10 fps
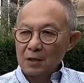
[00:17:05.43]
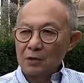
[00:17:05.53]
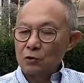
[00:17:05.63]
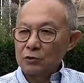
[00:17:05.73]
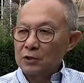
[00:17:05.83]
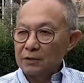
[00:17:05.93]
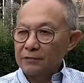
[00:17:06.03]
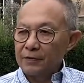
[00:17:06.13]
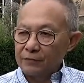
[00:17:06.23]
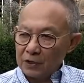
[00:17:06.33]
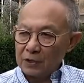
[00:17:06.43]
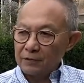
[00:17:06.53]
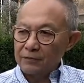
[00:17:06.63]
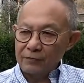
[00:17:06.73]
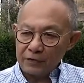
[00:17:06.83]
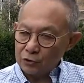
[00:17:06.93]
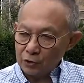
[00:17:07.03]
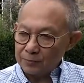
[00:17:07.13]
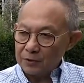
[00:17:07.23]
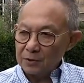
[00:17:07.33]
It could take 50
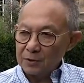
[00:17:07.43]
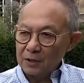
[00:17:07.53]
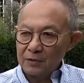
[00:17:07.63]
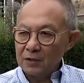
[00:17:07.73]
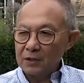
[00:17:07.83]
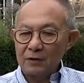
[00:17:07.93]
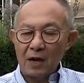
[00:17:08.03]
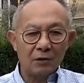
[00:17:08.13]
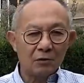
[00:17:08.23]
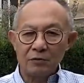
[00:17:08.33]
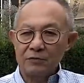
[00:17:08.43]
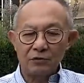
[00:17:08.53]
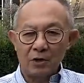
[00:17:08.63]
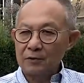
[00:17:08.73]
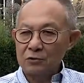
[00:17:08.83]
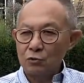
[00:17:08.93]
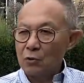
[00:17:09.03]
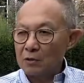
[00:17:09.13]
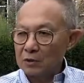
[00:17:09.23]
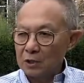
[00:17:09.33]
trips, even if I could travel
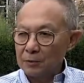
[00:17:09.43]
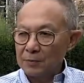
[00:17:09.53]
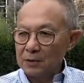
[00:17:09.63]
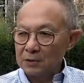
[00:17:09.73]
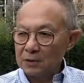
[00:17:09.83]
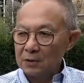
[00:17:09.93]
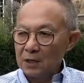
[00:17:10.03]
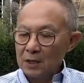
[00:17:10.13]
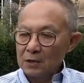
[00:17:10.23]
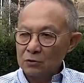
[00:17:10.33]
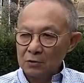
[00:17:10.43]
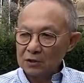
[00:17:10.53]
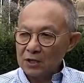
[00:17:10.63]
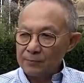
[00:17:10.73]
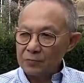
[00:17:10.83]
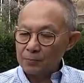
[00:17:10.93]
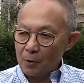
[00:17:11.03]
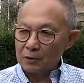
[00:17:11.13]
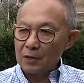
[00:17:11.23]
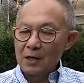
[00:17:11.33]
200 kilometers to the same
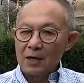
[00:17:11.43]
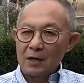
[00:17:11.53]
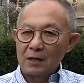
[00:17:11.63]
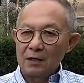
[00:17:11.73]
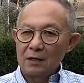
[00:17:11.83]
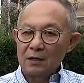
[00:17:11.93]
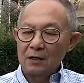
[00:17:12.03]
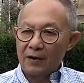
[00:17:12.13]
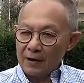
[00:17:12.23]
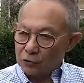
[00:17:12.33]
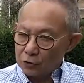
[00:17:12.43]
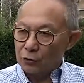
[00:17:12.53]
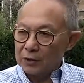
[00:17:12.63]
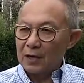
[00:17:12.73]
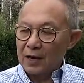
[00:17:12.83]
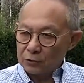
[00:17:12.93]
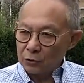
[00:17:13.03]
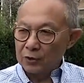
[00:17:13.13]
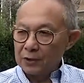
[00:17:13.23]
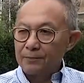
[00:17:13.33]
spot. If I have to do it, I
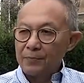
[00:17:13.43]
do it.